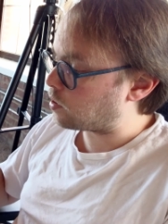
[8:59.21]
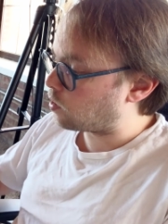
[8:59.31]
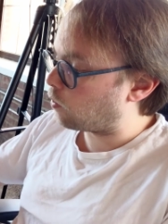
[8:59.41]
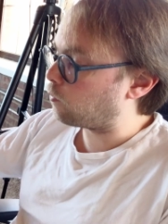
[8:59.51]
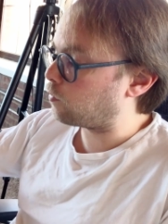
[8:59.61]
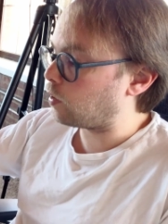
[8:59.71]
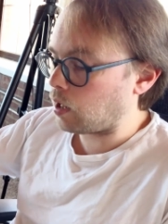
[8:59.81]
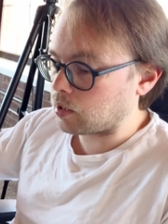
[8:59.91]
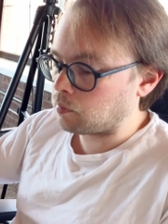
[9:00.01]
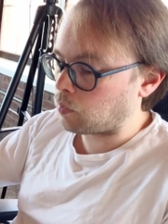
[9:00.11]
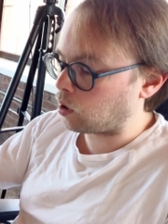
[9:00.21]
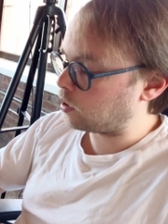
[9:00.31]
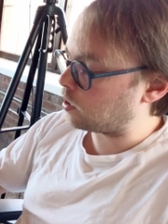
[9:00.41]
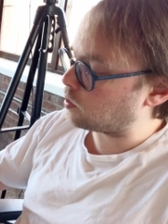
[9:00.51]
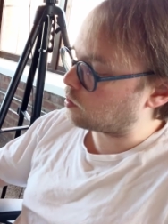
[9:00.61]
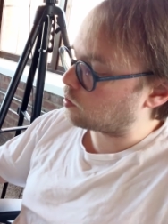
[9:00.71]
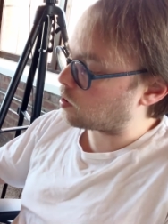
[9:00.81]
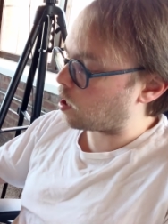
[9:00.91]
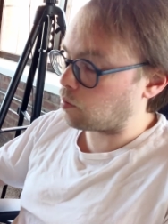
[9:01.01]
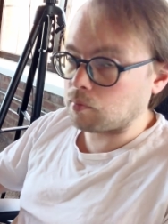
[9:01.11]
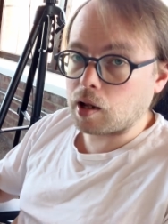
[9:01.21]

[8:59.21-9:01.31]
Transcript: don't feel like the market is the same